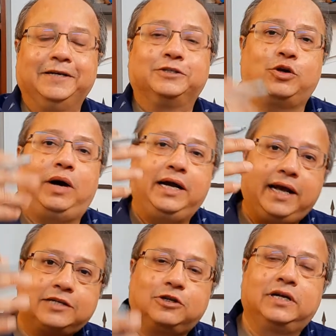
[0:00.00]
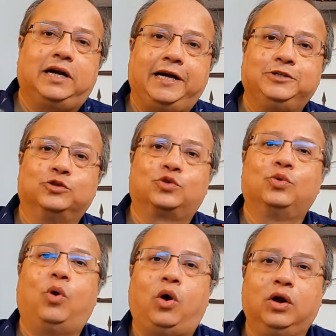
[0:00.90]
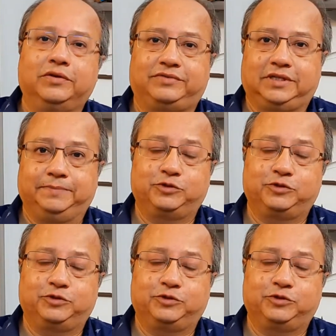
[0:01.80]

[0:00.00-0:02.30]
So I actually guide you through all of them.